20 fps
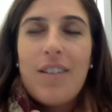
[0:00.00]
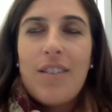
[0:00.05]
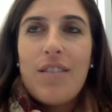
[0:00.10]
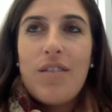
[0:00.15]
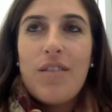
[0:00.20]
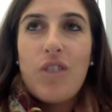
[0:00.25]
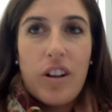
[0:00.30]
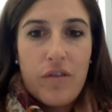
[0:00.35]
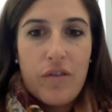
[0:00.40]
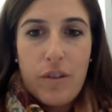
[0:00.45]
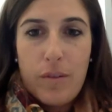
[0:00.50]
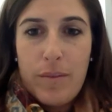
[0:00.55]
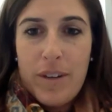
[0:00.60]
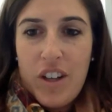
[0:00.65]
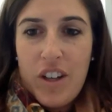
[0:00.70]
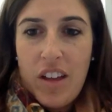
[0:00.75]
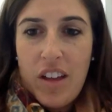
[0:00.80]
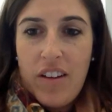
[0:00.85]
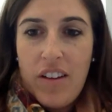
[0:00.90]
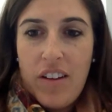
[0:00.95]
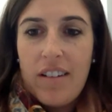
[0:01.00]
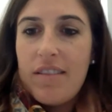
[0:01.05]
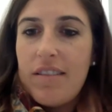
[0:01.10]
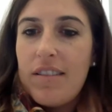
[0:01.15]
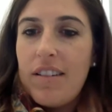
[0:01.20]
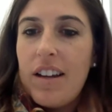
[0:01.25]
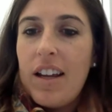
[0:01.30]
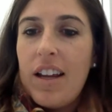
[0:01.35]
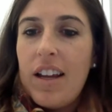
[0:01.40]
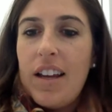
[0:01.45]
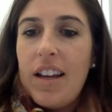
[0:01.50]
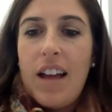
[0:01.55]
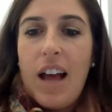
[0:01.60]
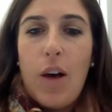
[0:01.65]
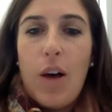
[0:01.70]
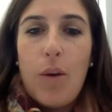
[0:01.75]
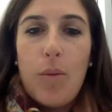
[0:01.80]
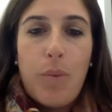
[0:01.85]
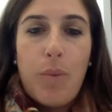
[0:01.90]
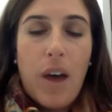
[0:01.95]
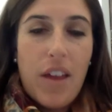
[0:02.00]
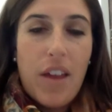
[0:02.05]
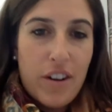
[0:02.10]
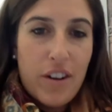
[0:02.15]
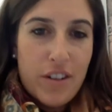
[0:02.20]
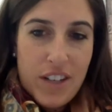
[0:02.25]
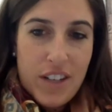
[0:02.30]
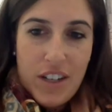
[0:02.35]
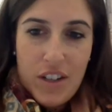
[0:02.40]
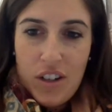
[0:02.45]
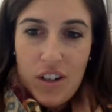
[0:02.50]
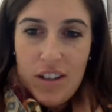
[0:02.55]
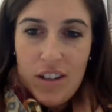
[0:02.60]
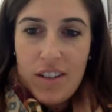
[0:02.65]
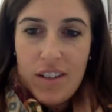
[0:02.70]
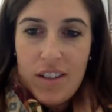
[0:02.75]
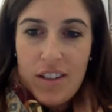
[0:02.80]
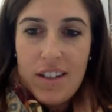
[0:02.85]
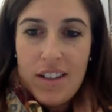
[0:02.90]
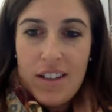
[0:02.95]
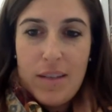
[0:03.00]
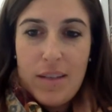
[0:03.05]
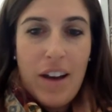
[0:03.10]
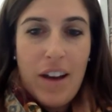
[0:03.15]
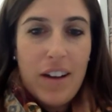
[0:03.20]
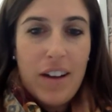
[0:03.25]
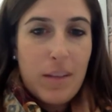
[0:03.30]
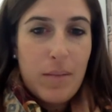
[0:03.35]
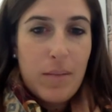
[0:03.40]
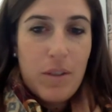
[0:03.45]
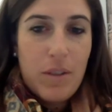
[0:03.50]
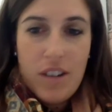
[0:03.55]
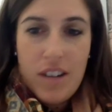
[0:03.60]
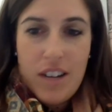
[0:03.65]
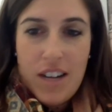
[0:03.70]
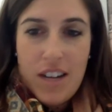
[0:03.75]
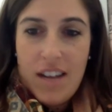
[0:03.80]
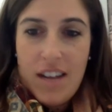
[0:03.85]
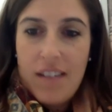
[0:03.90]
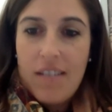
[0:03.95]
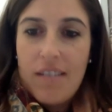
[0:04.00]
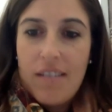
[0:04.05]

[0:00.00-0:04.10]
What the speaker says: learn from each other, help other teachers. It's about a community.